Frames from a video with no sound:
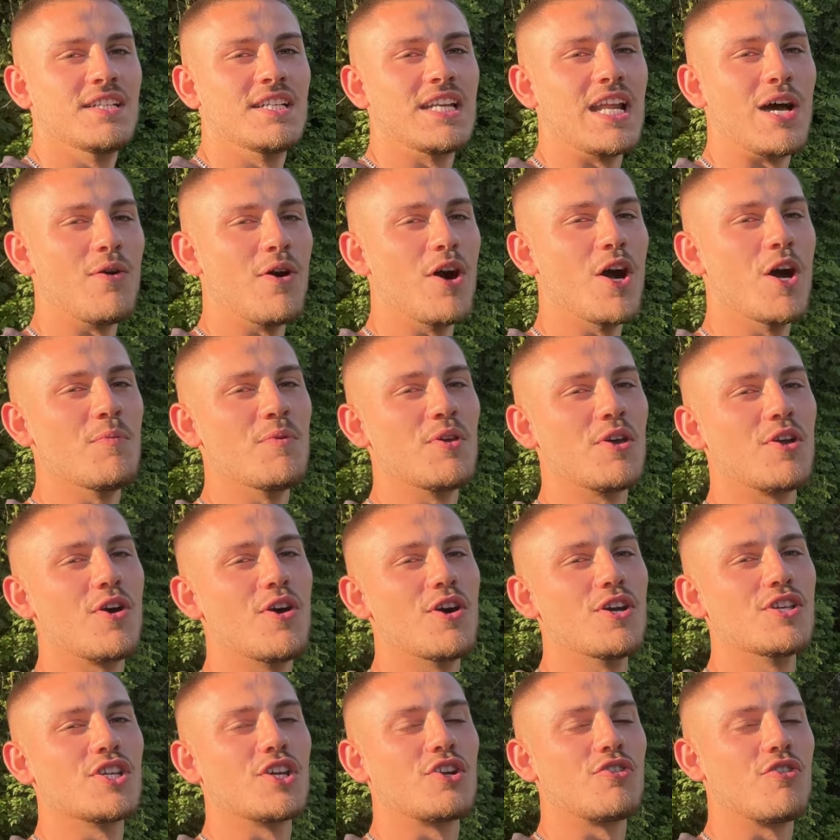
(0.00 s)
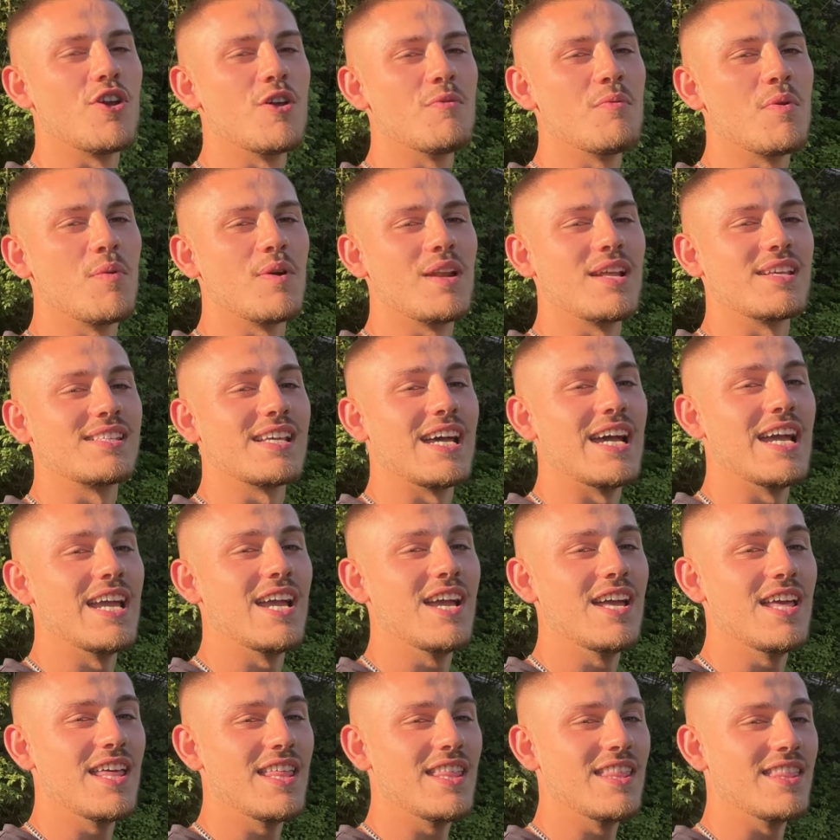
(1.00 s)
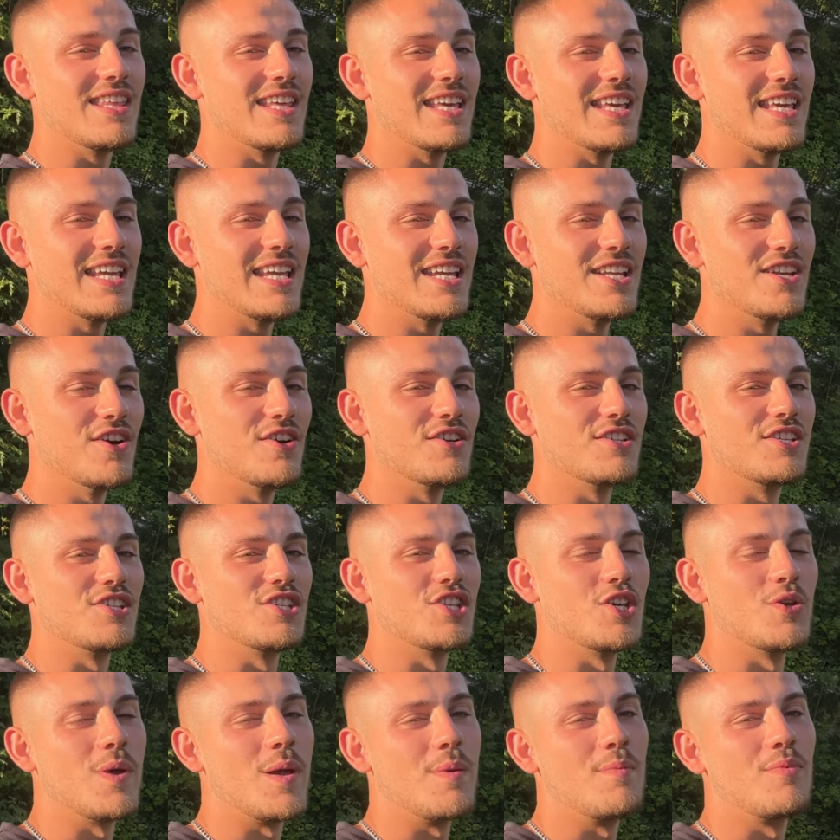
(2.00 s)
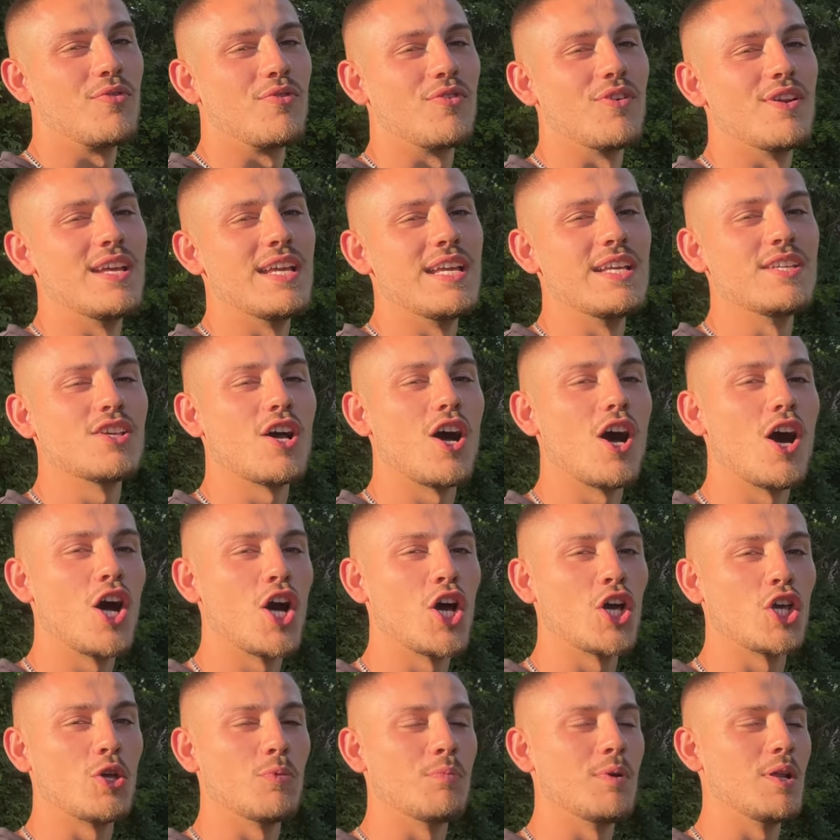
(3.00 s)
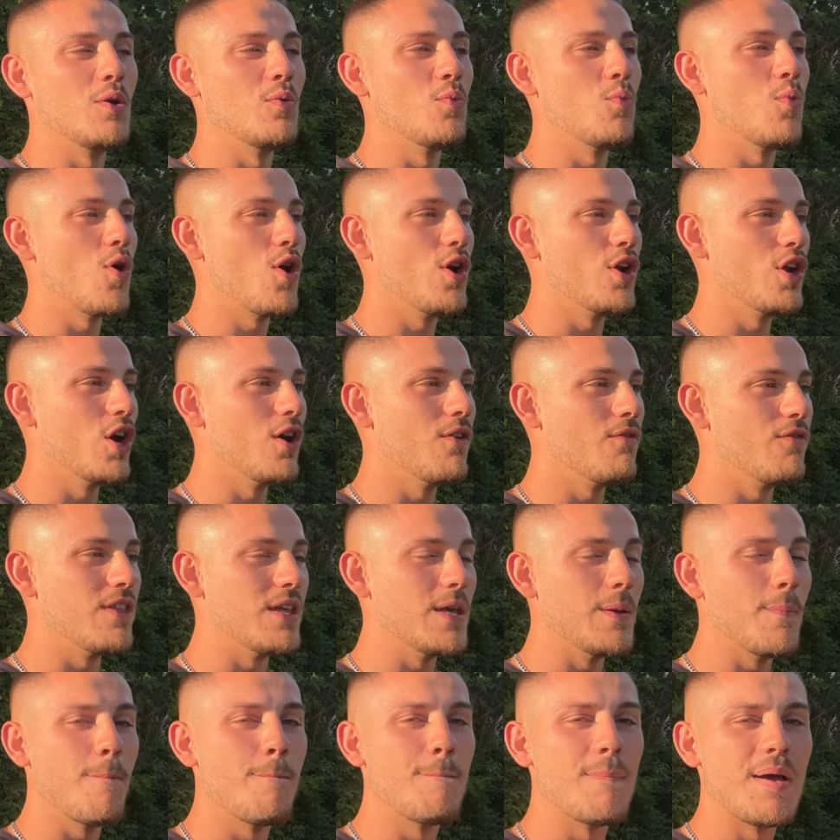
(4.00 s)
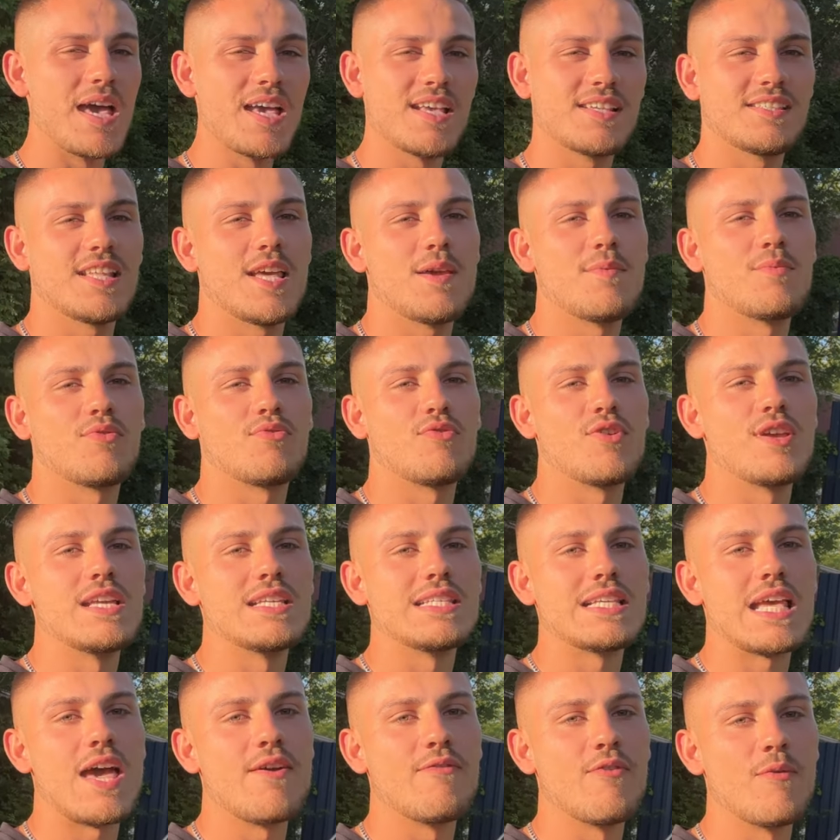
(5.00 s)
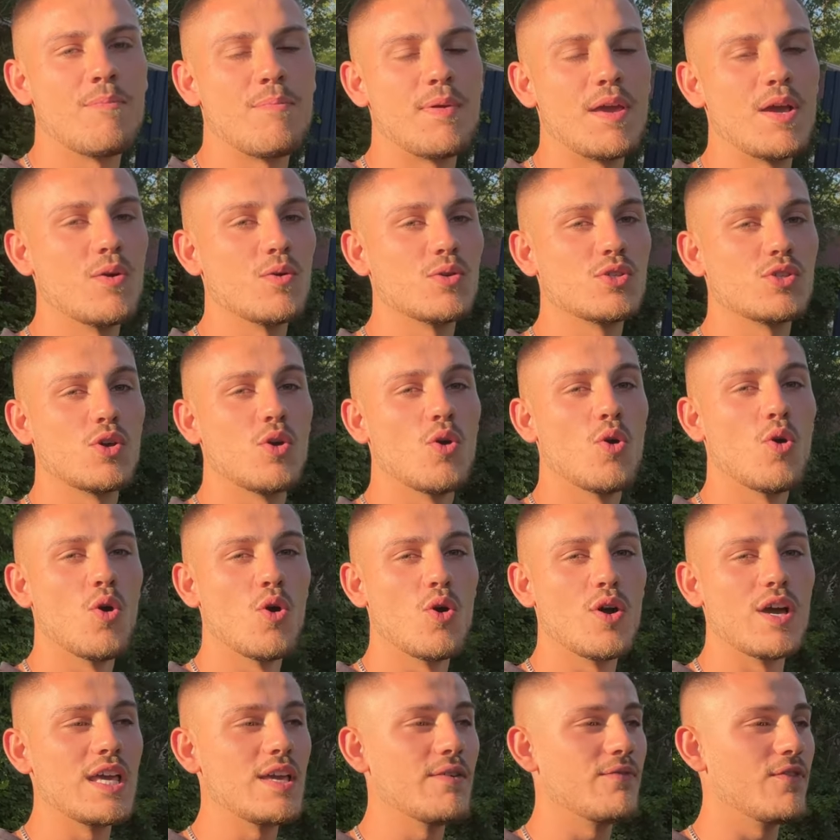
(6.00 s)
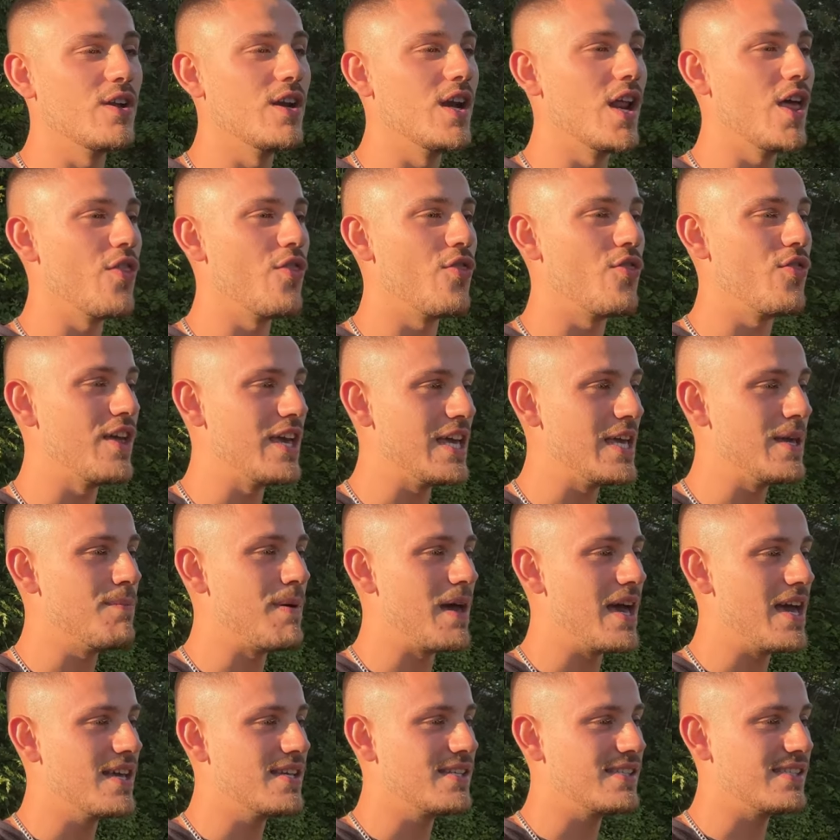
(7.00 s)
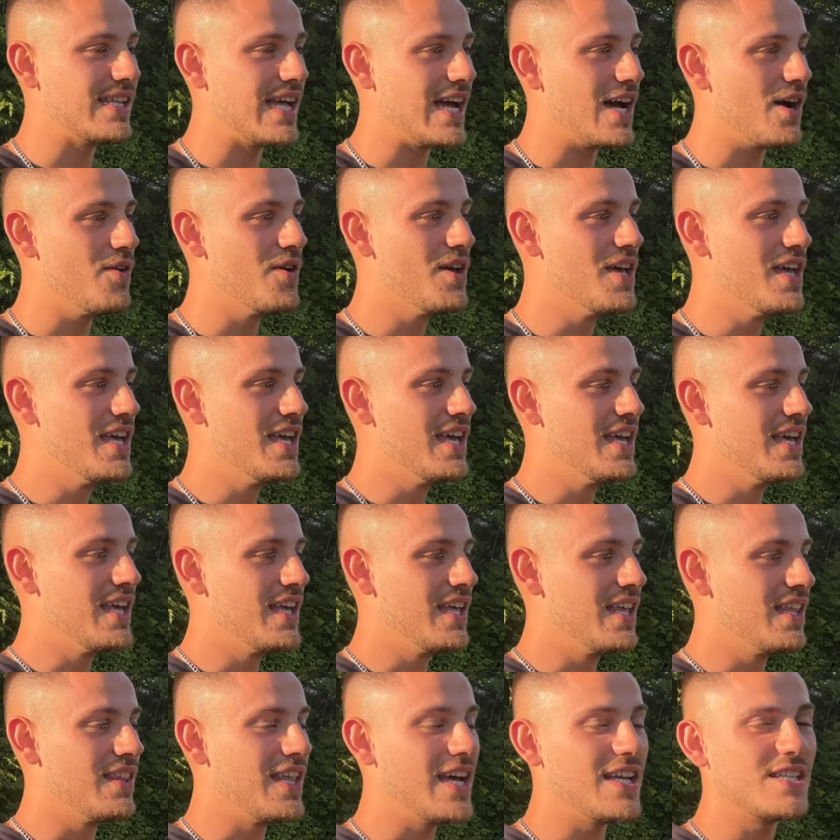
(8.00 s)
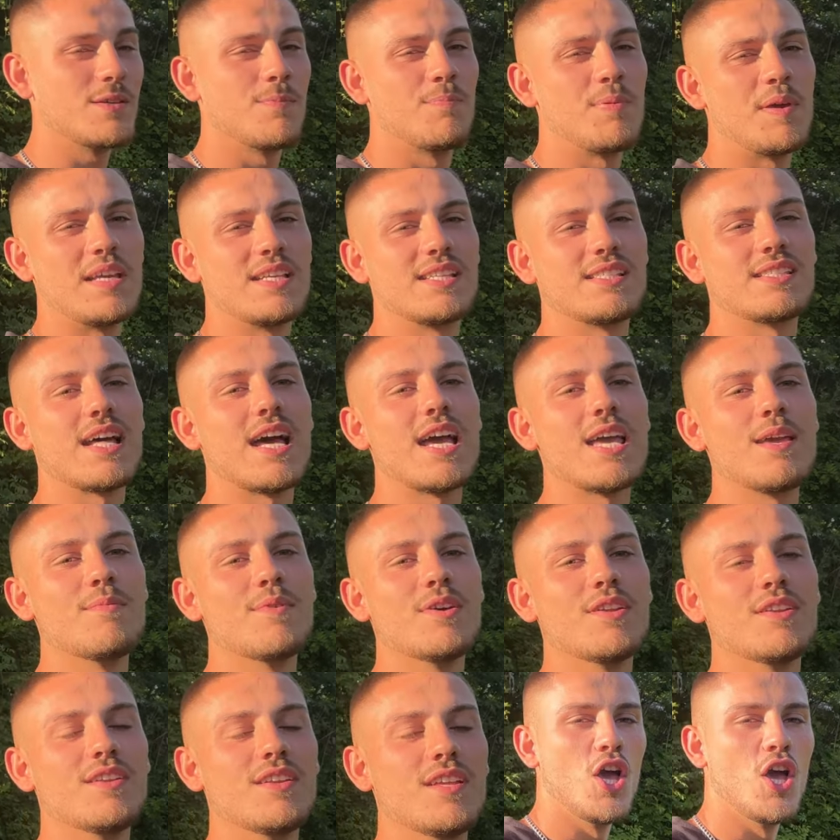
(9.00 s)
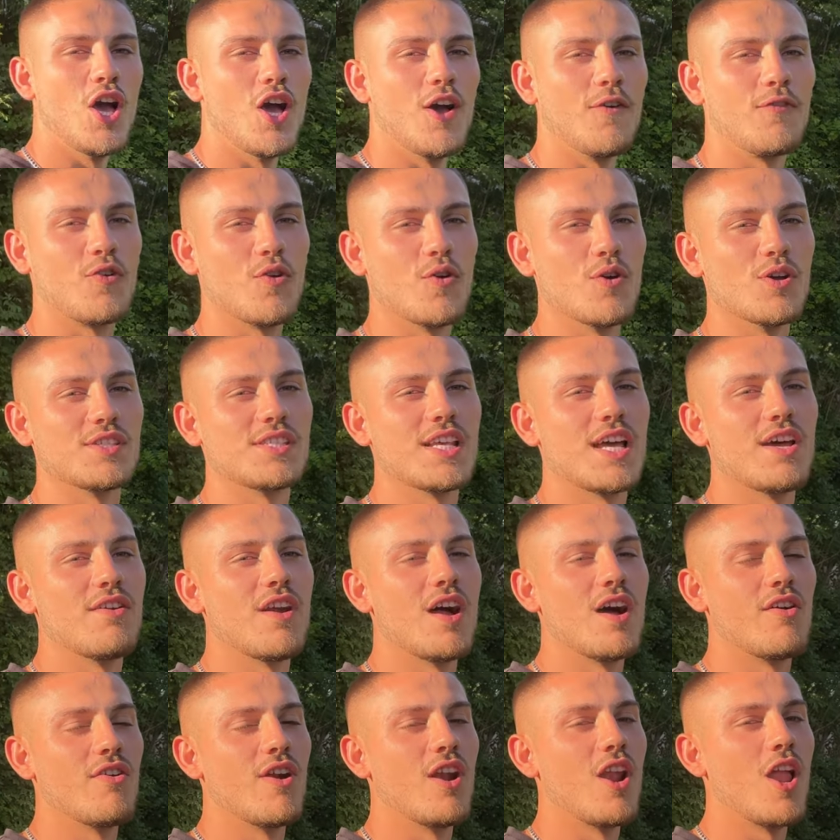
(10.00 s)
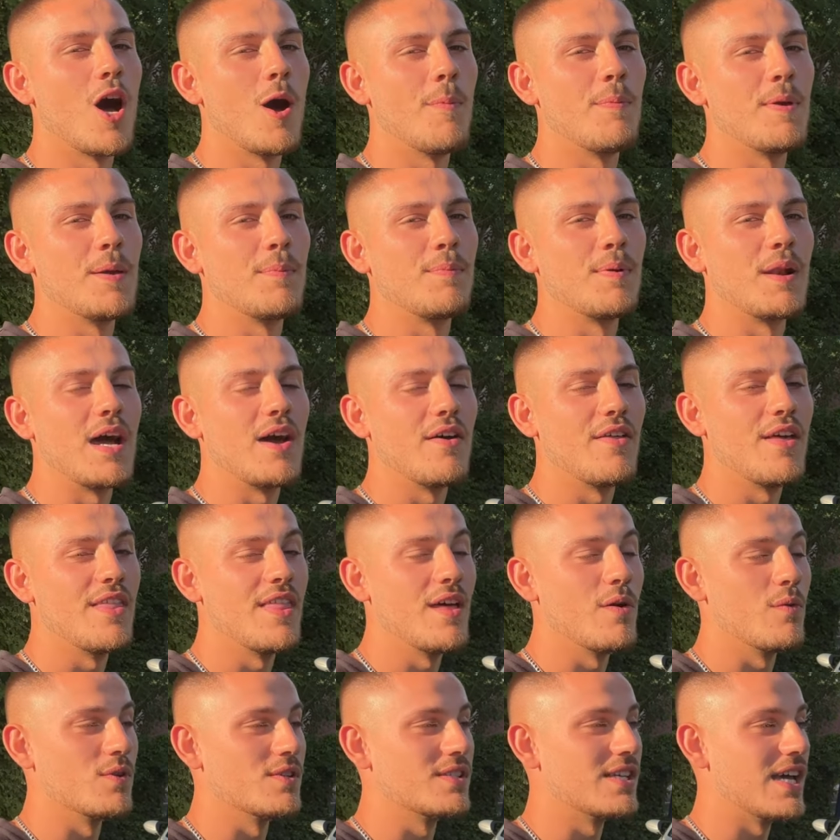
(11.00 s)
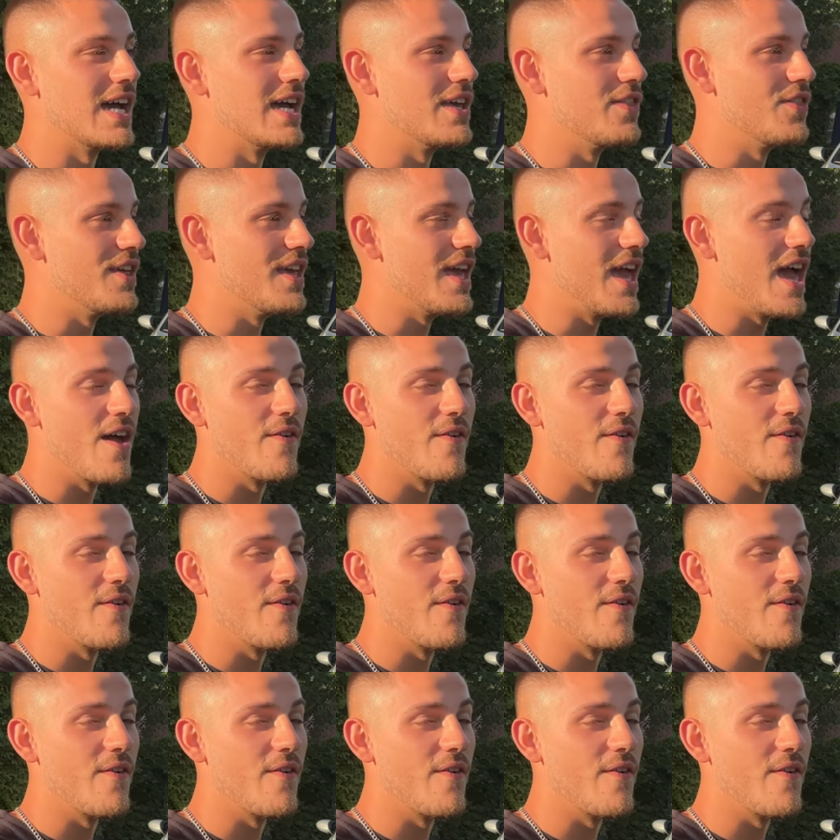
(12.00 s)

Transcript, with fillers: Now, I hope you guys agree with me when I say the E92 M3 is arguably one of the best M3s ever built, or even the best. Now, that's a big statement. Of course, there are a lot of people out there that will say the